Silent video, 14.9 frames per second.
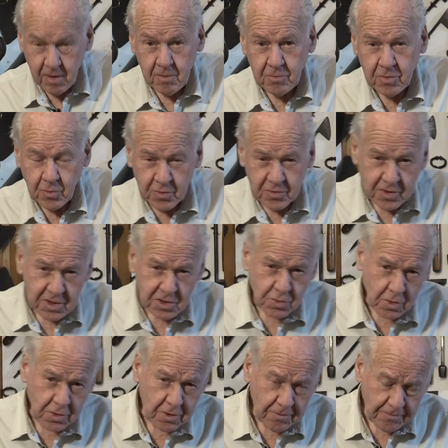But with this
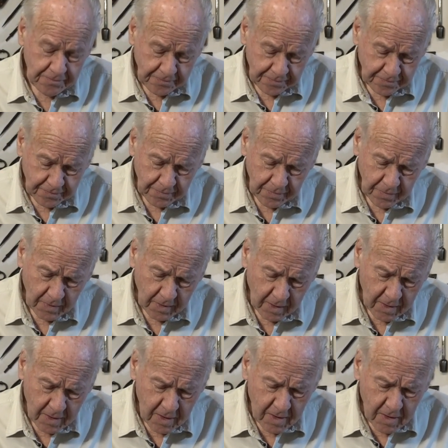one,
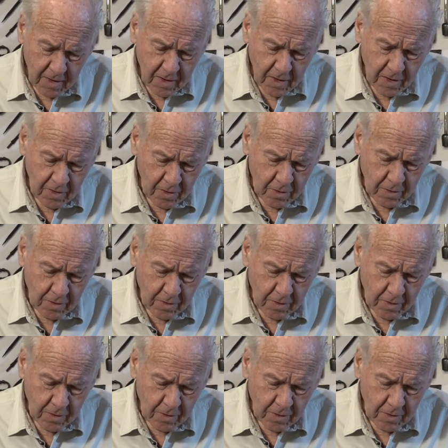you